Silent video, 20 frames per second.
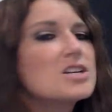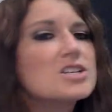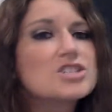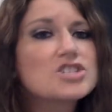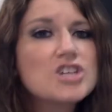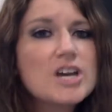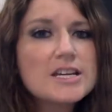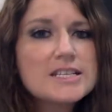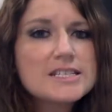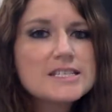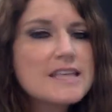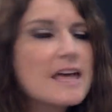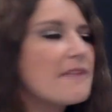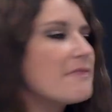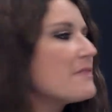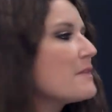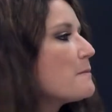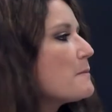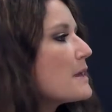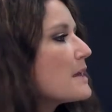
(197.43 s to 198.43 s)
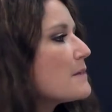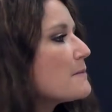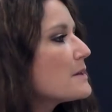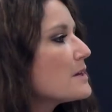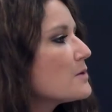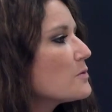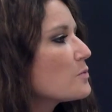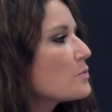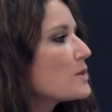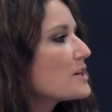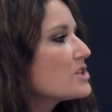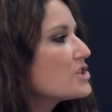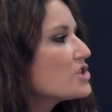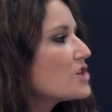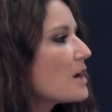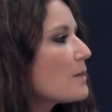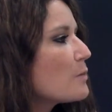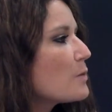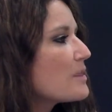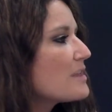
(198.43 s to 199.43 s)
Just then, the baby reached
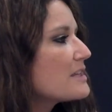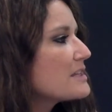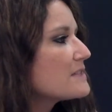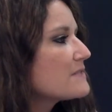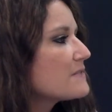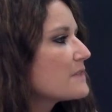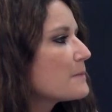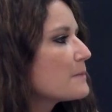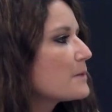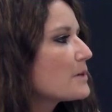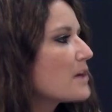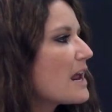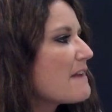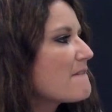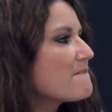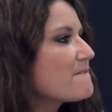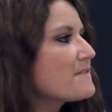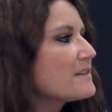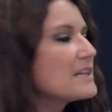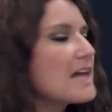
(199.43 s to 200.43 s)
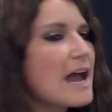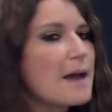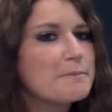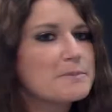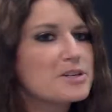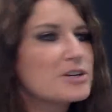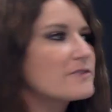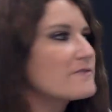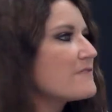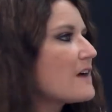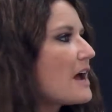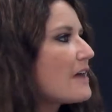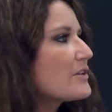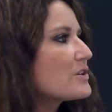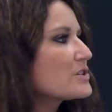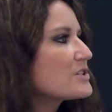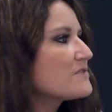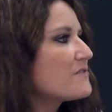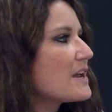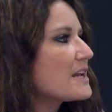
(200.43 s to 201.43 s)
up with its flipper and flapped her
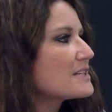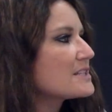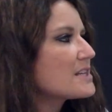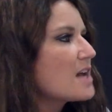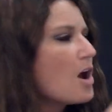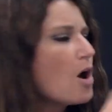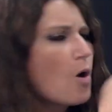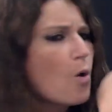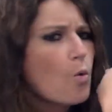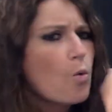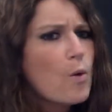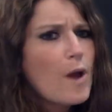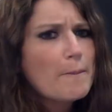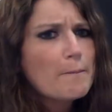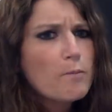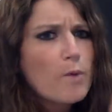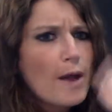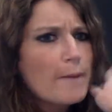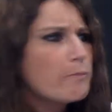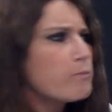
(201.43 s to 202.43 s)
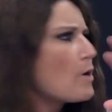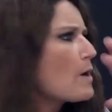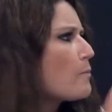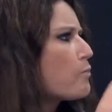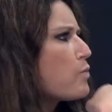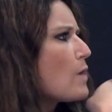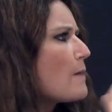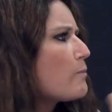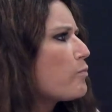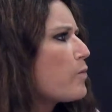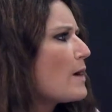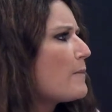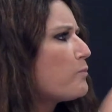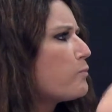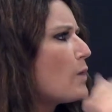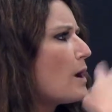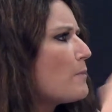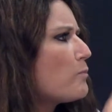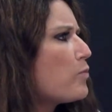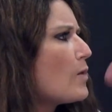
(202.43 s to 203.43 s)
father's face. Whap, whap, whap, whap, whap,
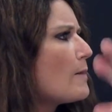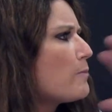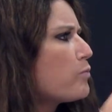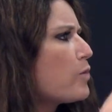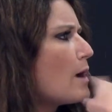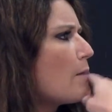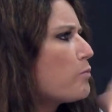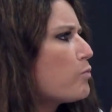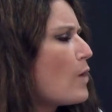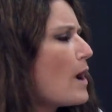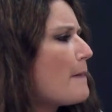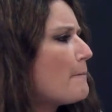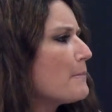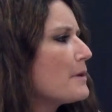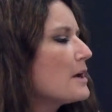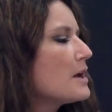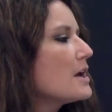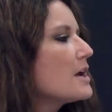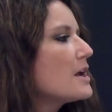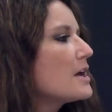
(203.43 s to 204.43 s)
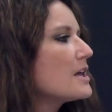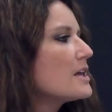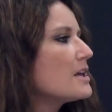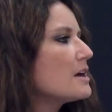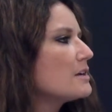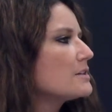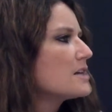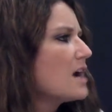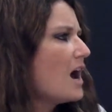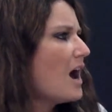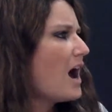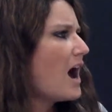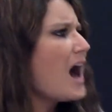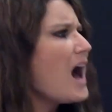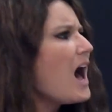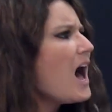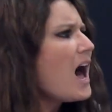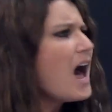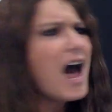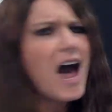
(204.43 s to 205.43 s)
whap, whap, whap, whap. He yelled,
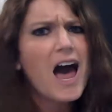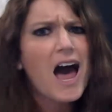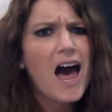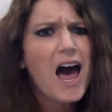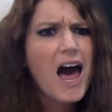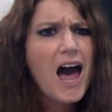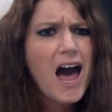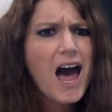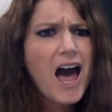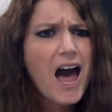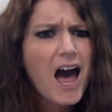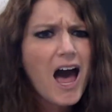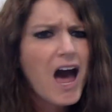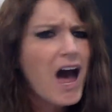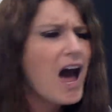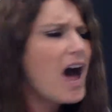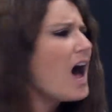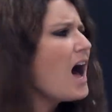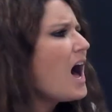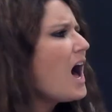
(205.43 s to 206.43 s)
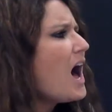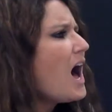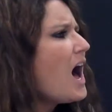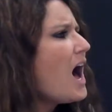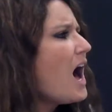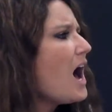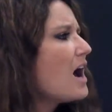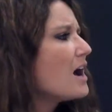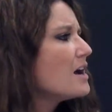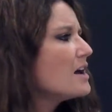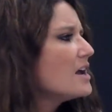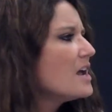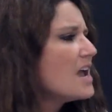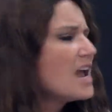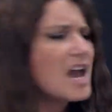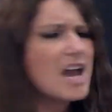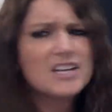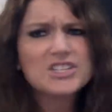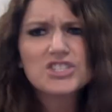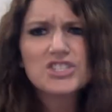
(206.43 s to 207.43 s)
"Ah!
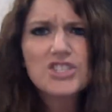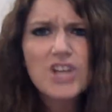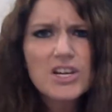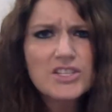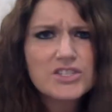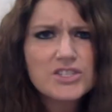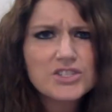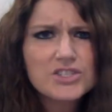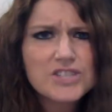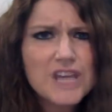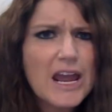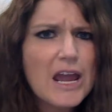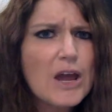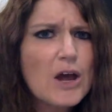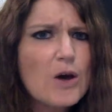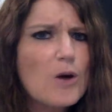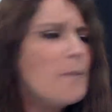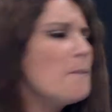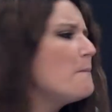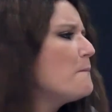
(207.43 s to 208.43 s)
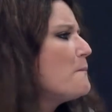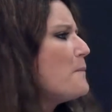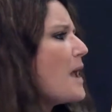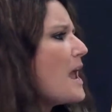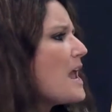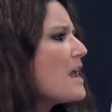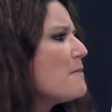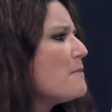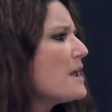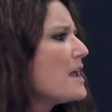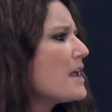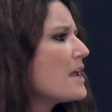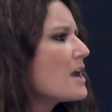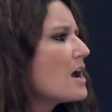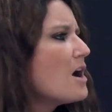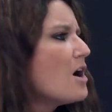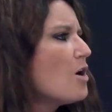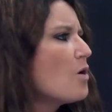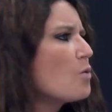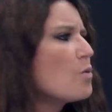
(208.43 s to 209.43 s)
It's a seal baby!
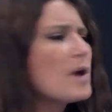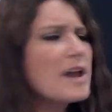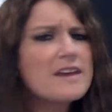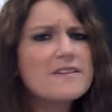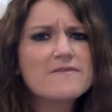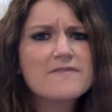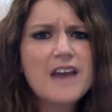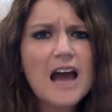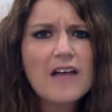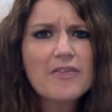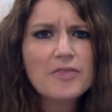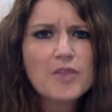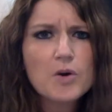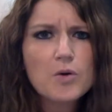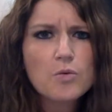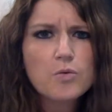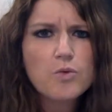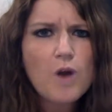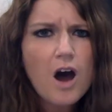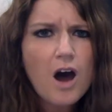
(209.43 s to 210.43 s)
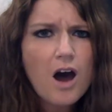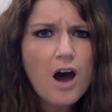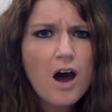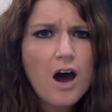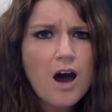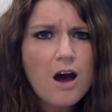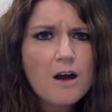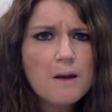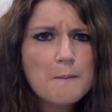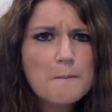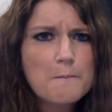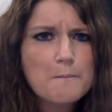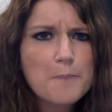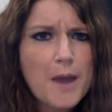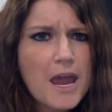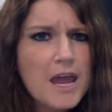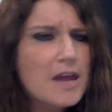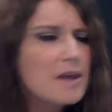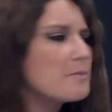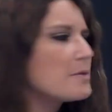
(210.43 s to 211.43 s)
We've got the wrong
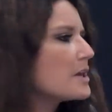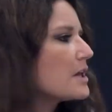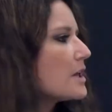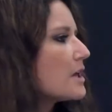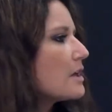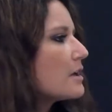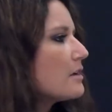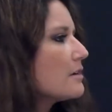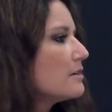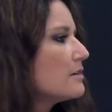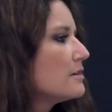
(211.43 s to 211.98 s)
baby!"